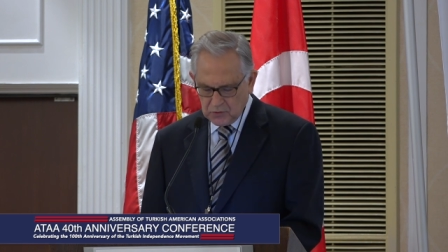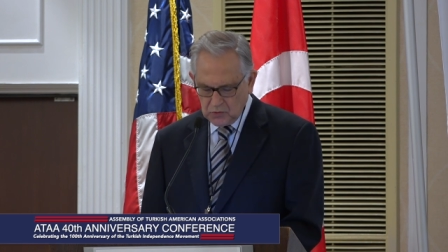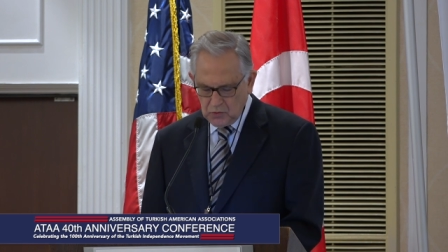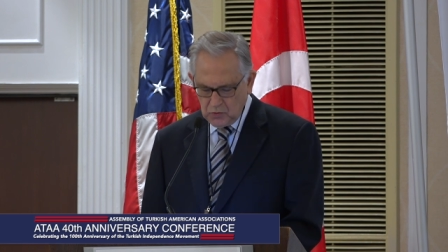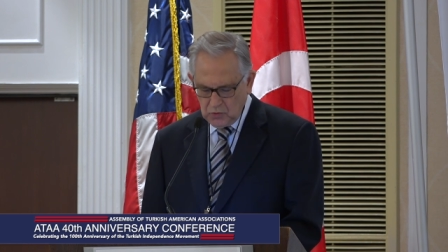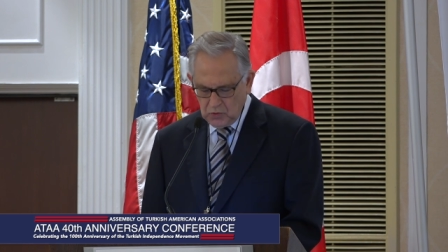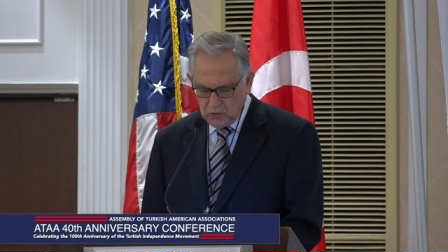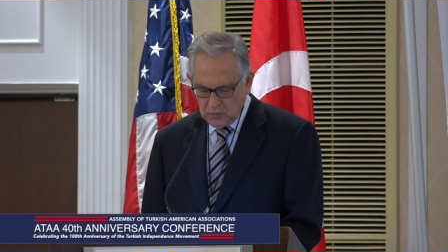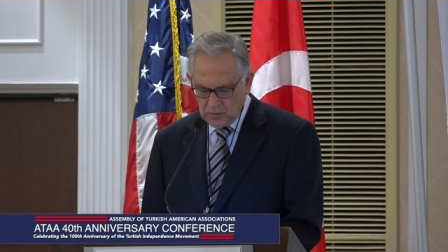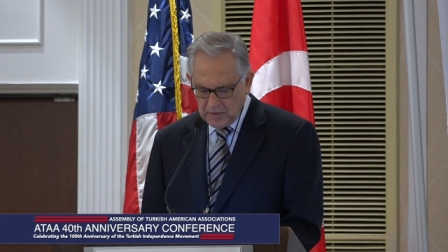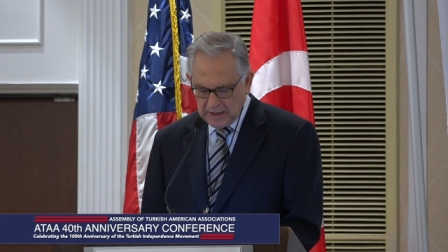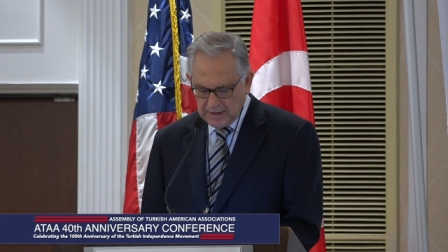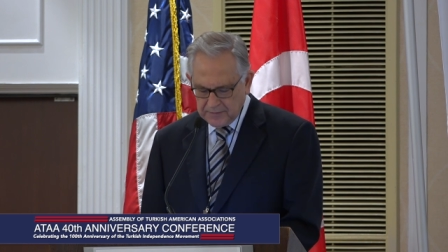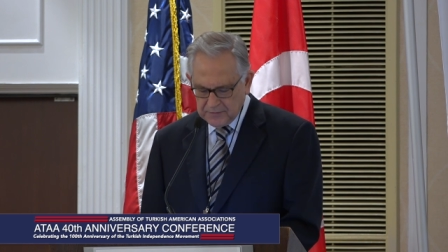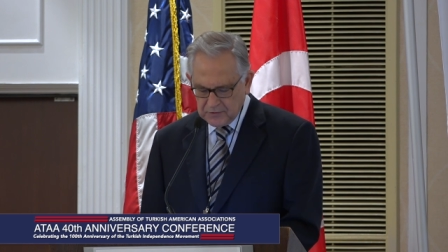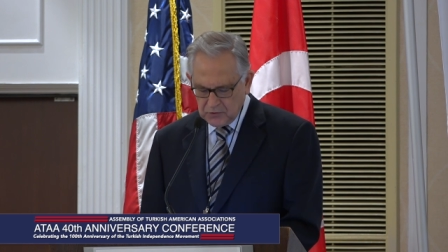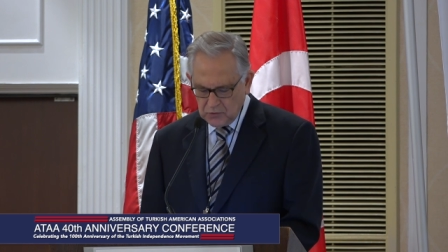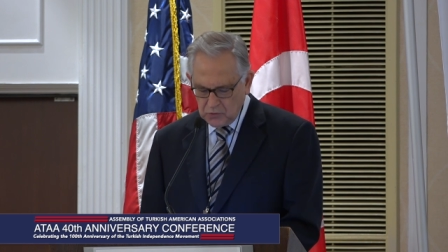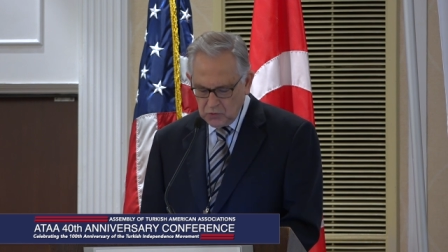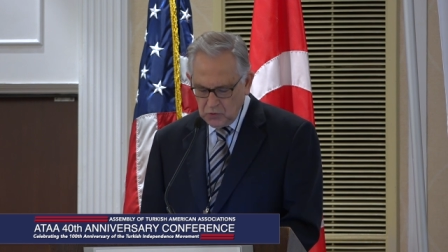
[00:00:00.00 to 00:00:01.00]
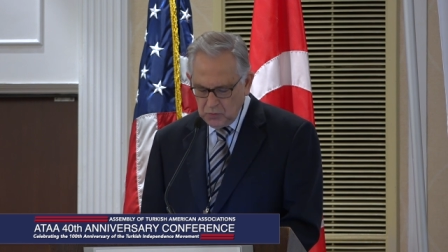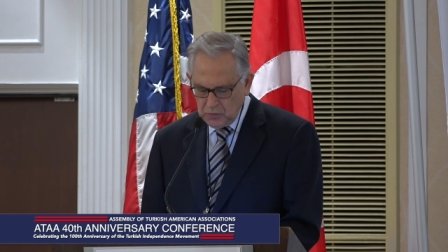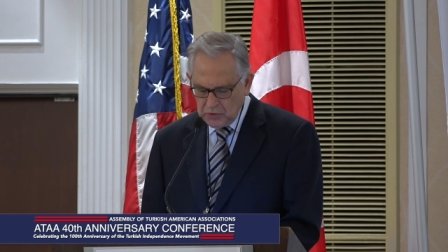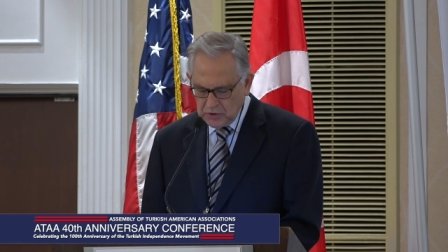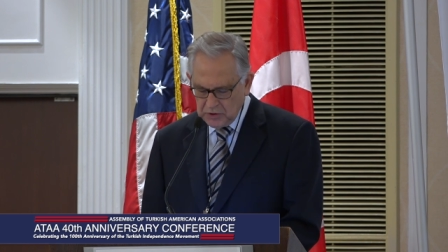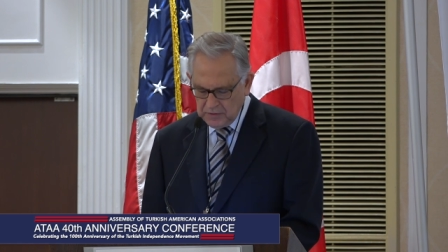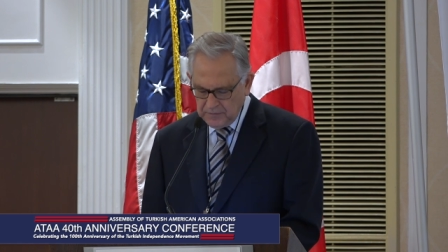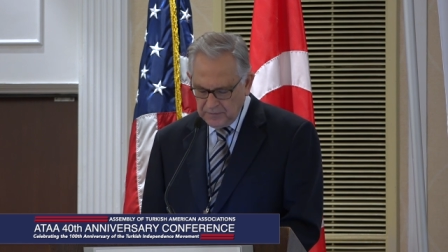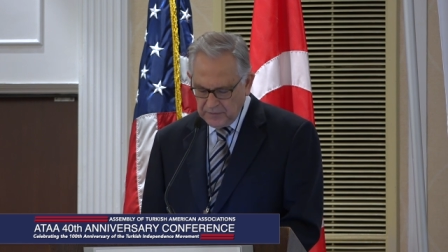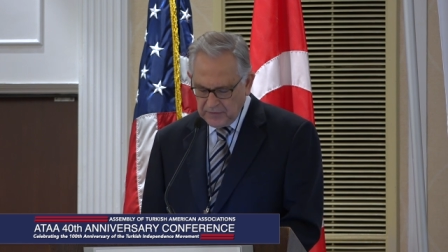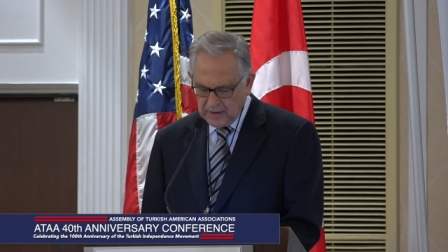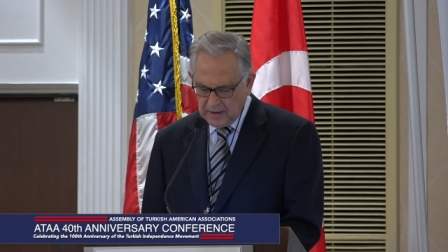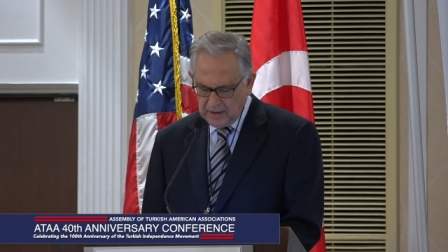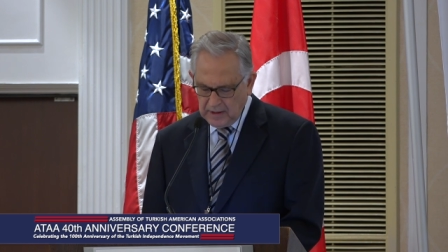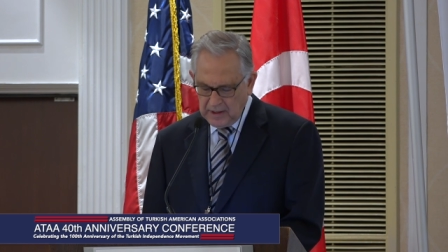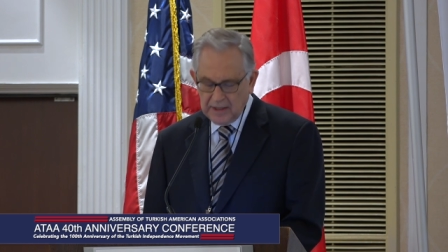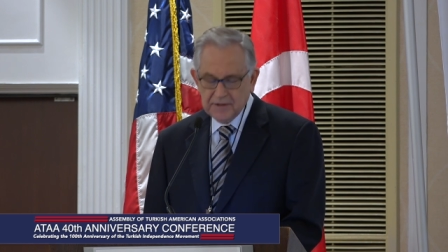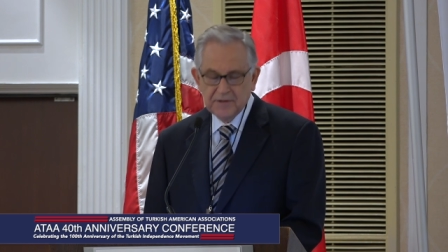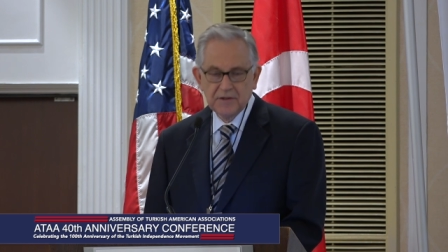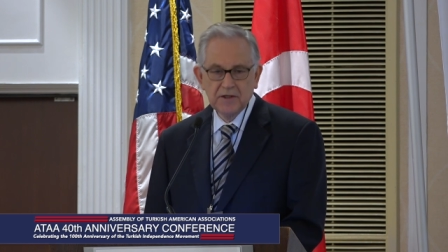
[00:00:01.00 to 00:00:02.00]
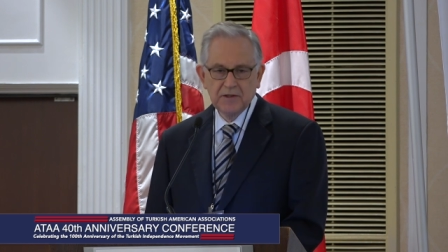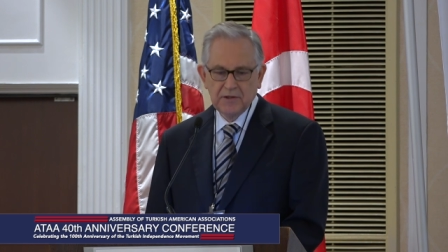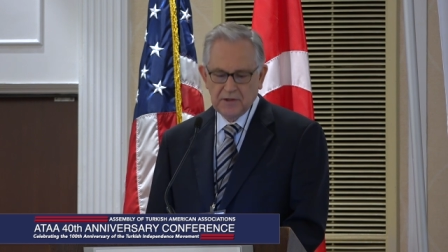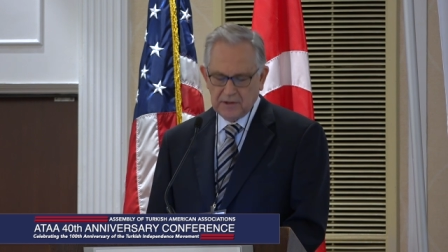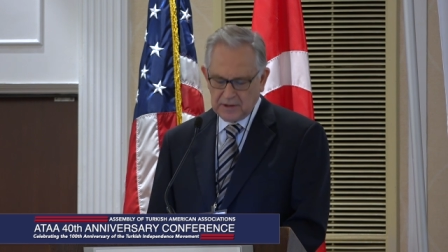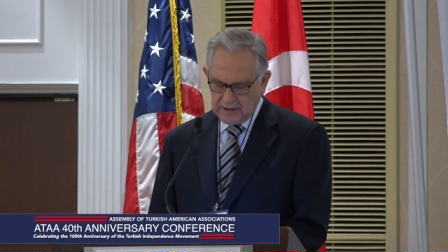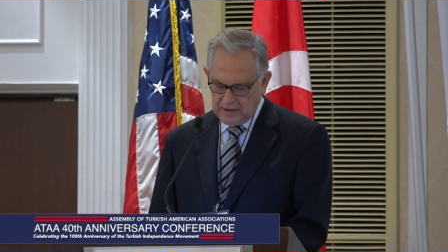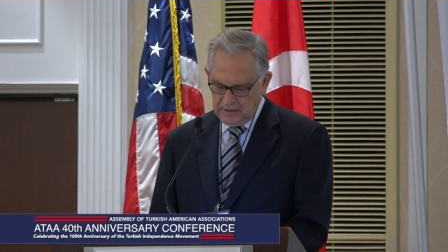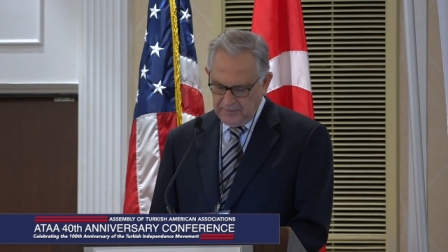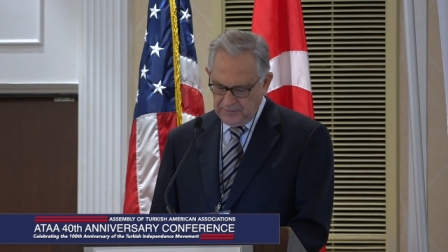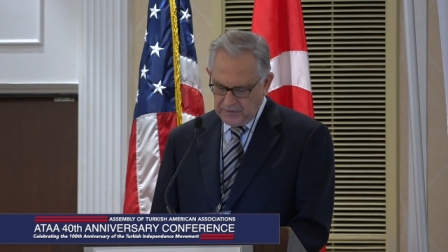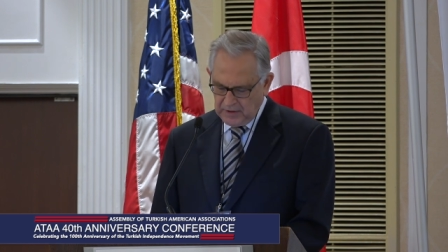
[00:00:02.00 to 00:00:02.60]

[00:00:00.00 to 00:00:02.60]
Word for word: Google Maps, Uber, etc.,